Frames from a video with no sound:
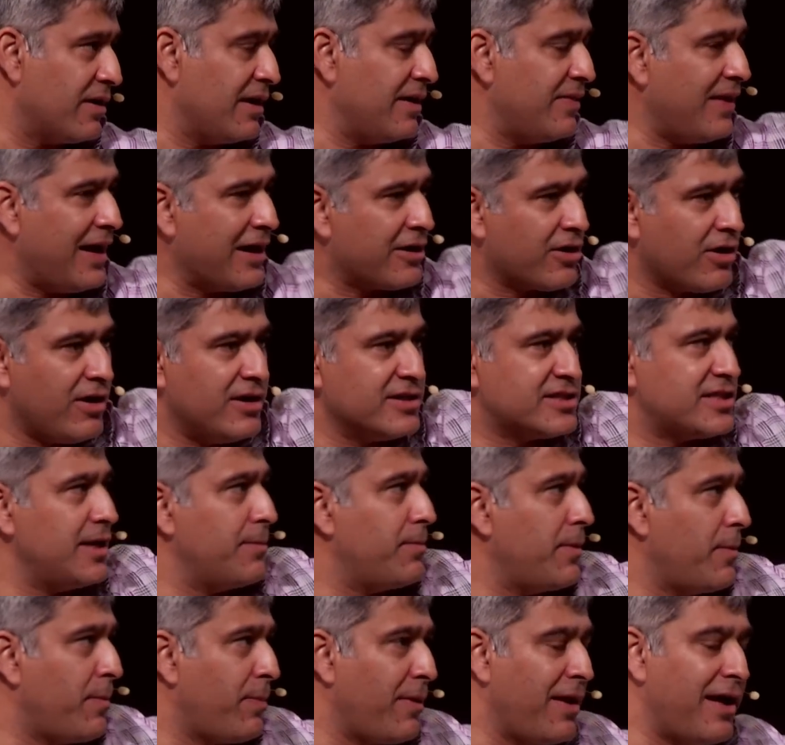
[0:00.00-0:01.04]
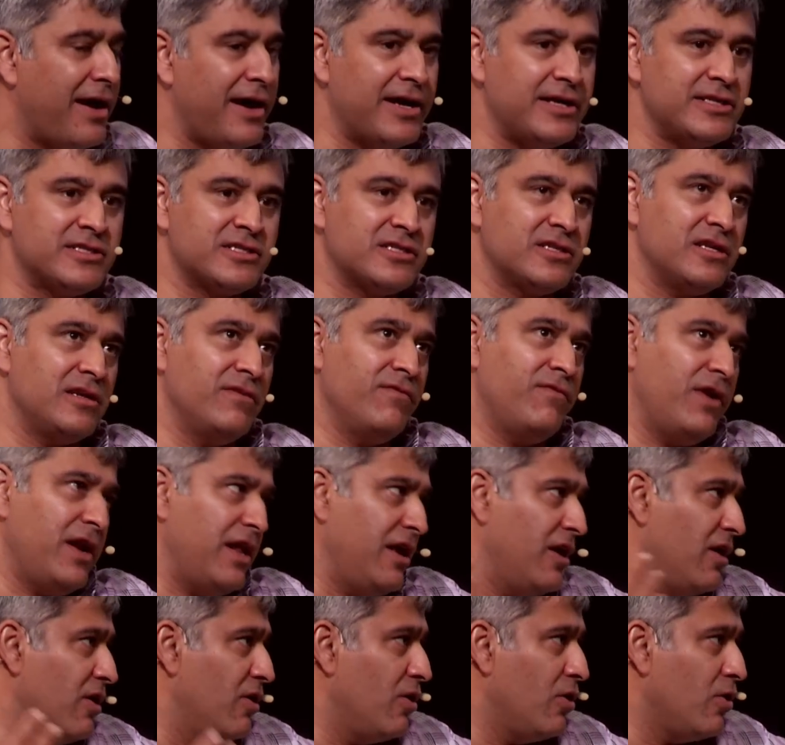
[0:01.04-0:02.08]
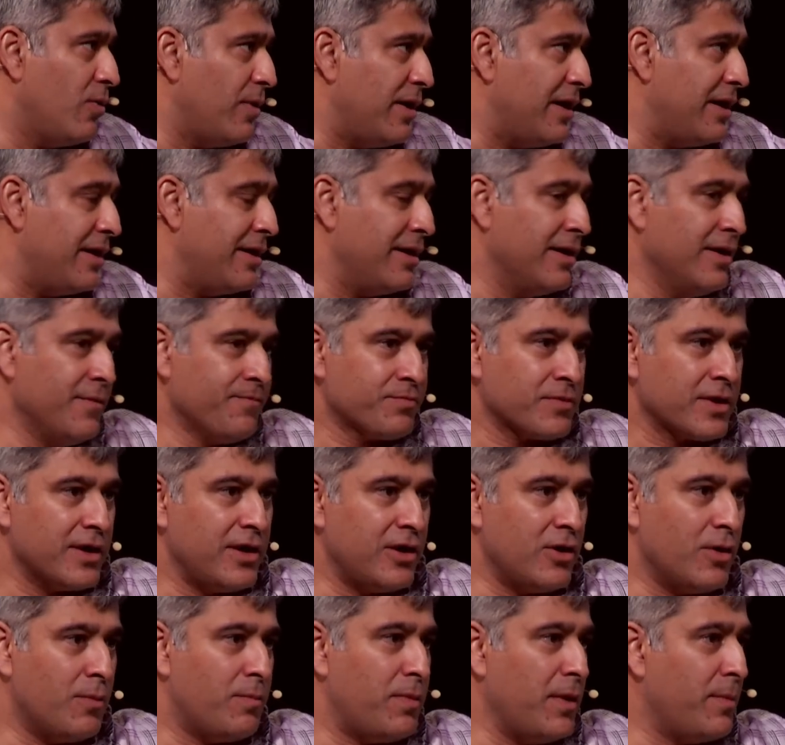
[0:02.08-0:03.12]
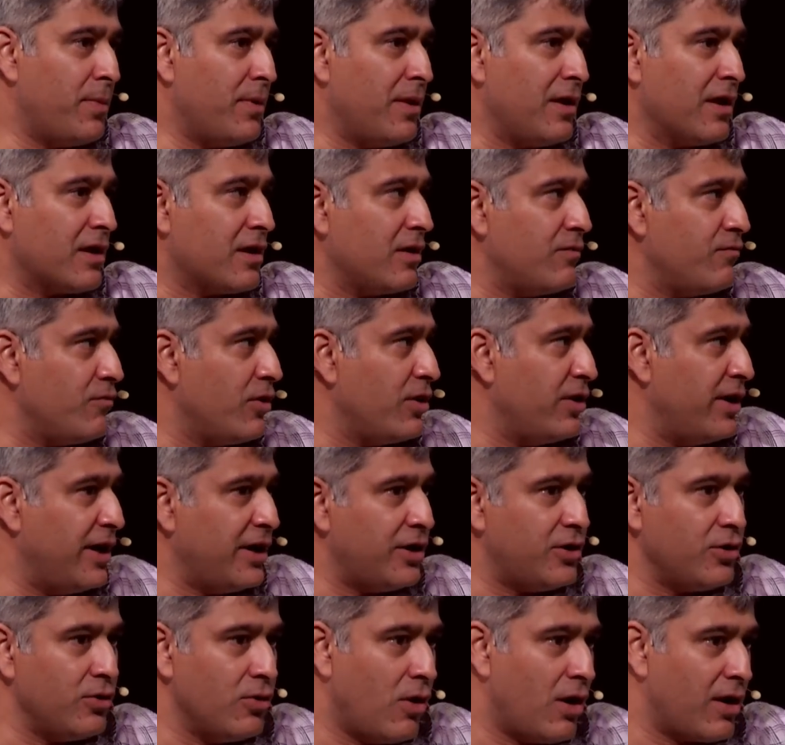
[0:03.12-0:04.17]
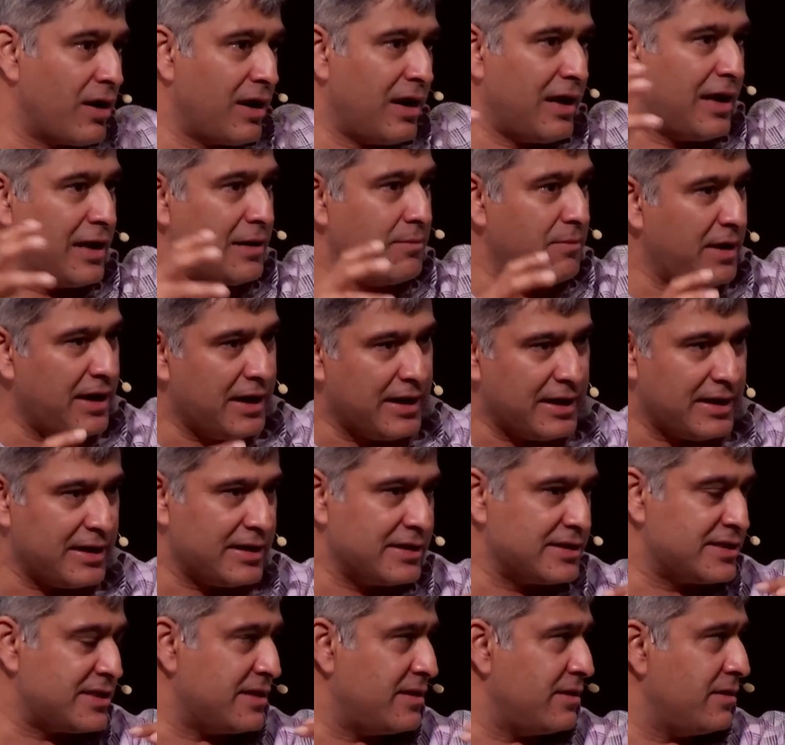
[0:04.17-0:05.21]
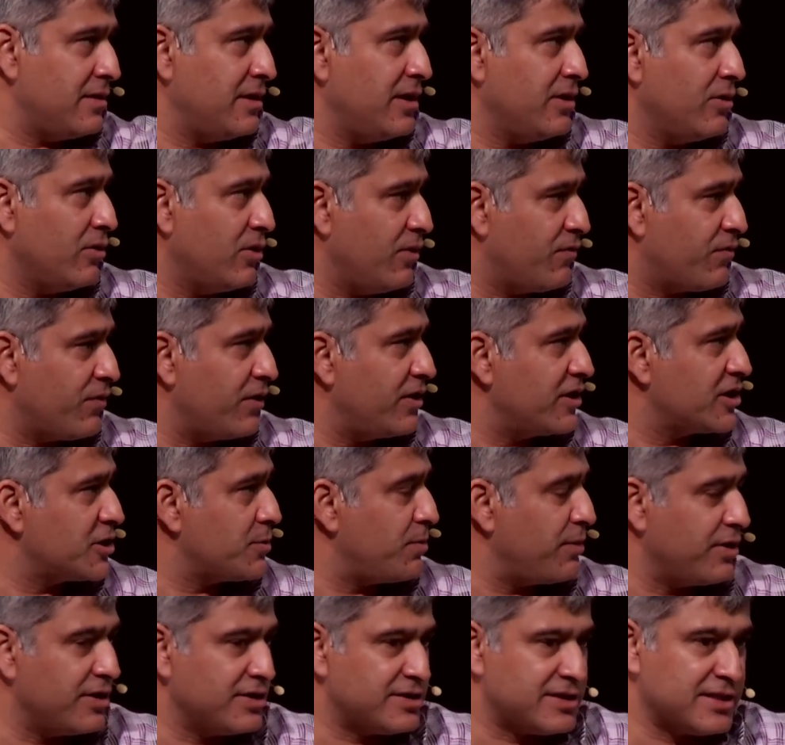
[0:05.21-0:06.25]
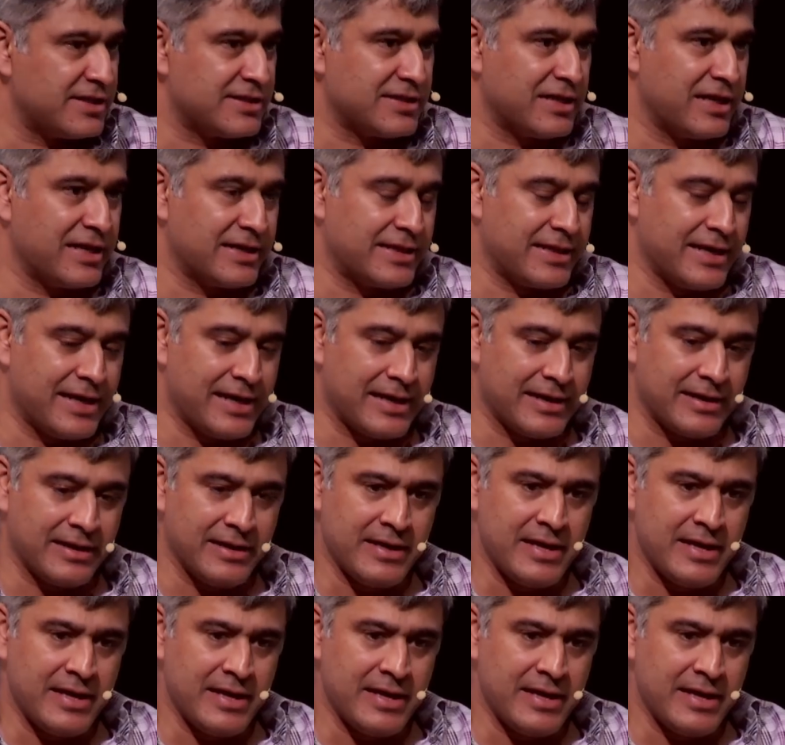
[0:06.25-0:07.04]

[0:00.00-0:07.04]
And that concept applies in video where people are converting to online meetings and different experiences like that.